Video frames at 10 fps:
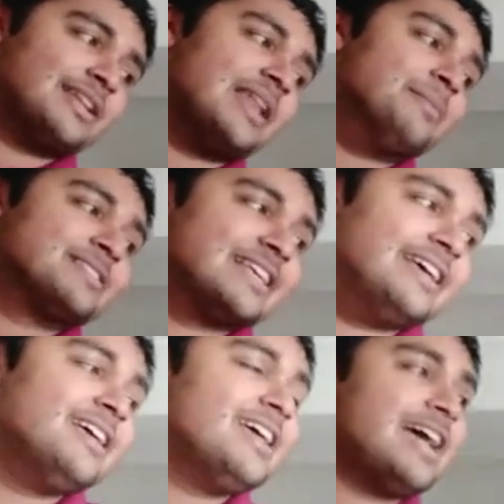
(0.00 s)
elements there
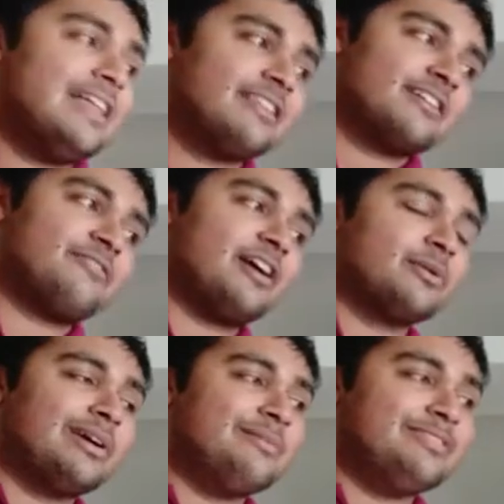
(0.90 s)
and then a final
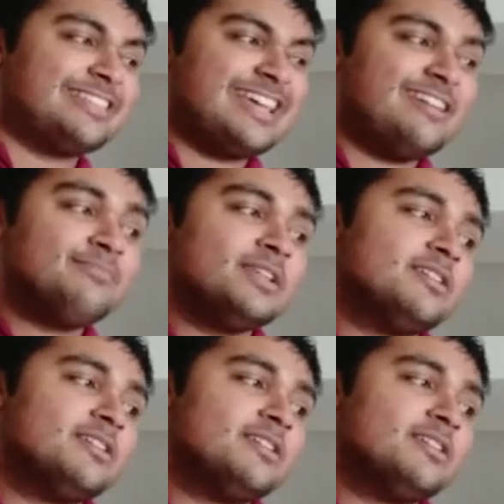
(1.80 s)
element there.